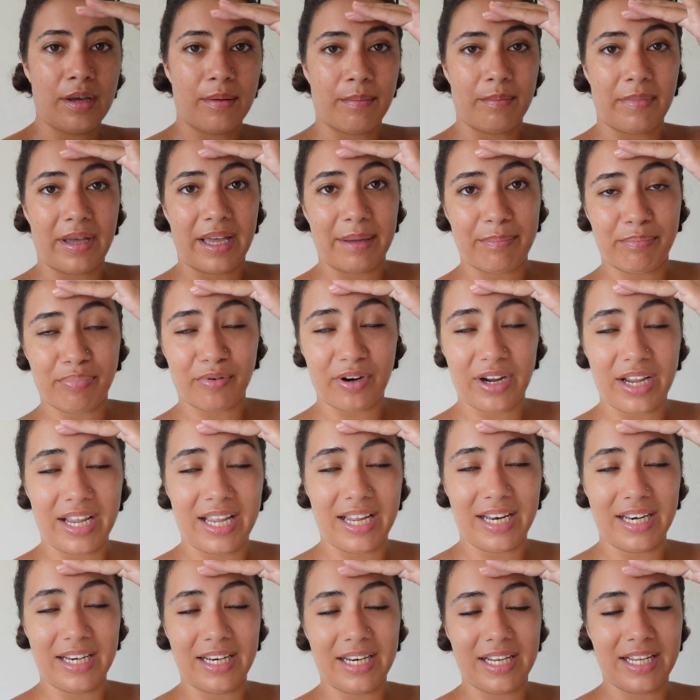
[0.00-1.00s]
My
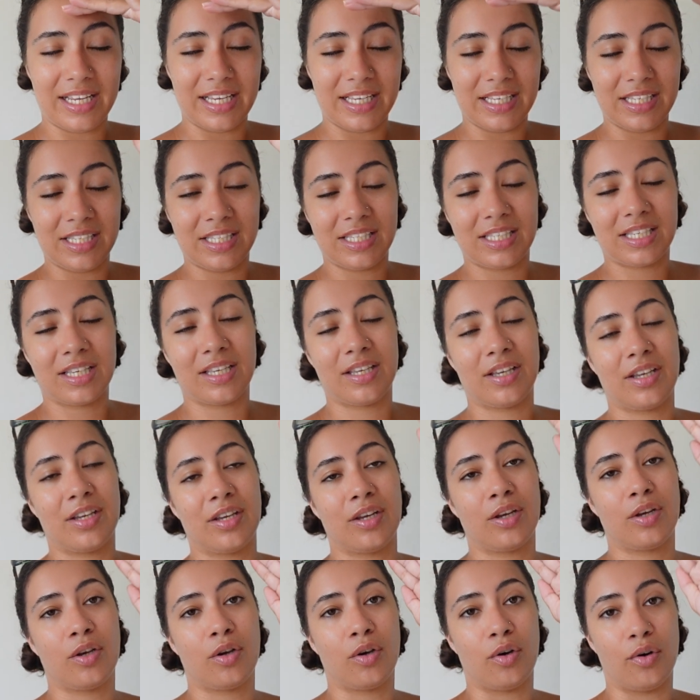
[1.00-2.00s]
brain is
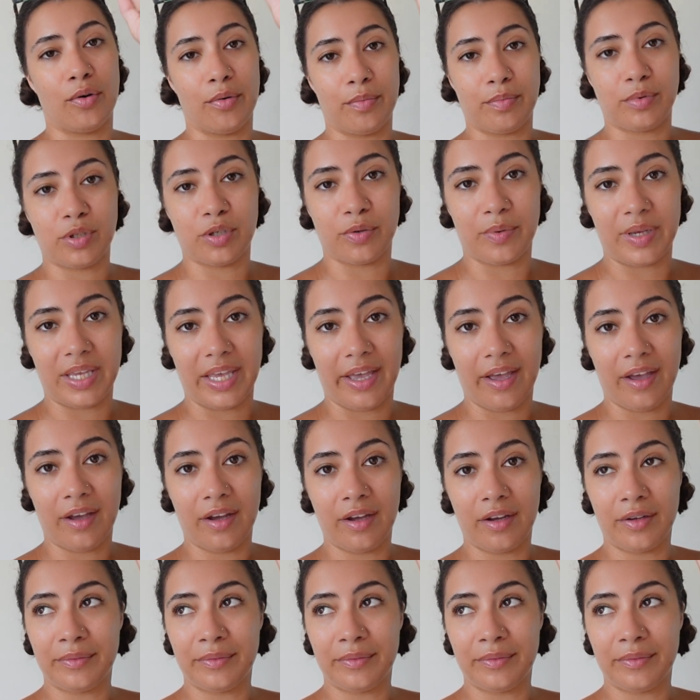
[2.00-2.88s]
up to here.